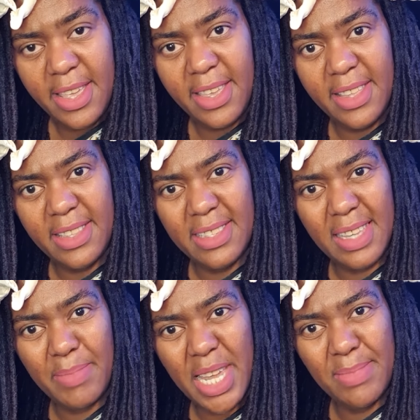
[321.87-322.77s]
and
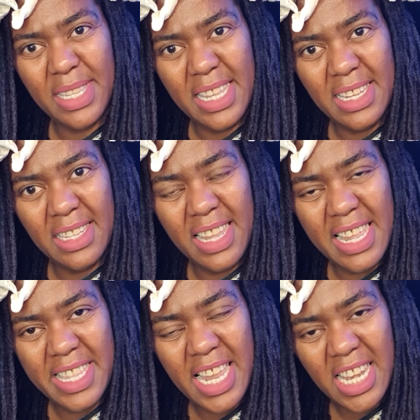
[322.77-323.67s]
sometimes they,
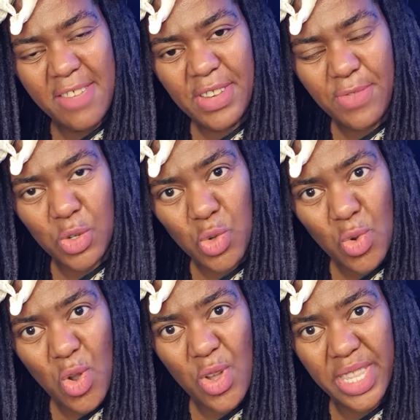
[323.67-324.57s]
they they leave it for
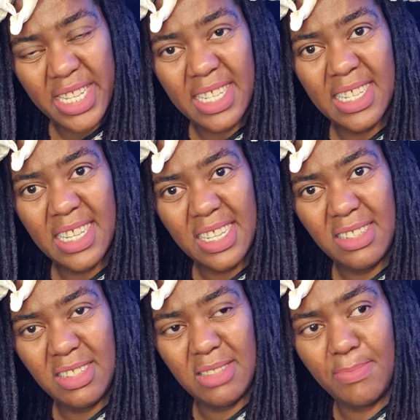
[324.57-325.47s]
too long that
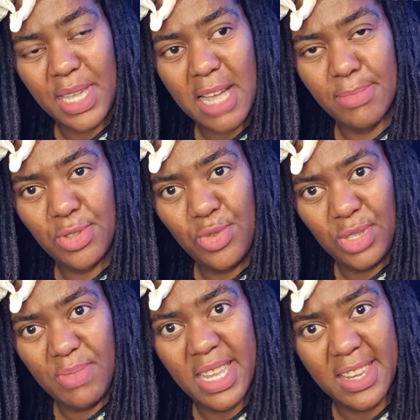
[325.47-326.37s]
it becomes too
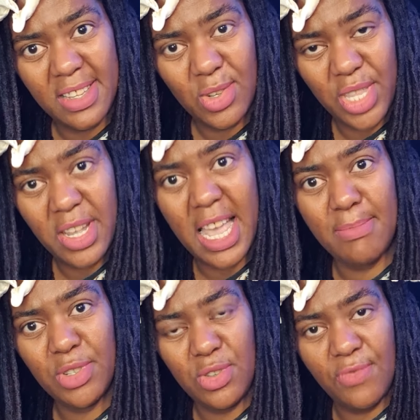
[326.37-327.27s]
smelly so they
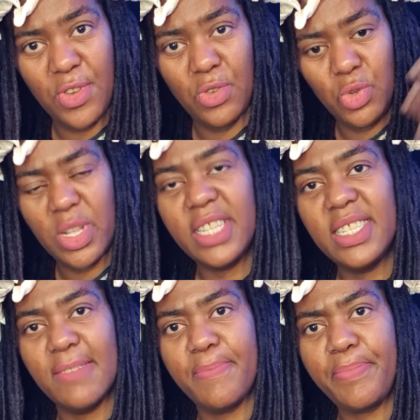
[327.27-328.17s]
come to you for you to
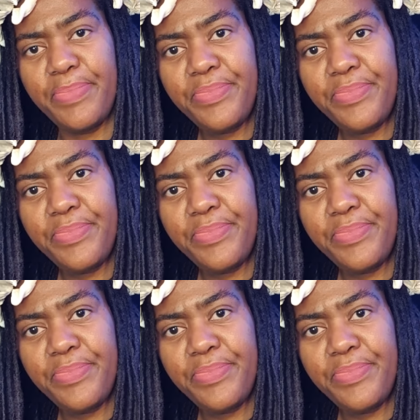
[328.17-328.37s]
cleanse them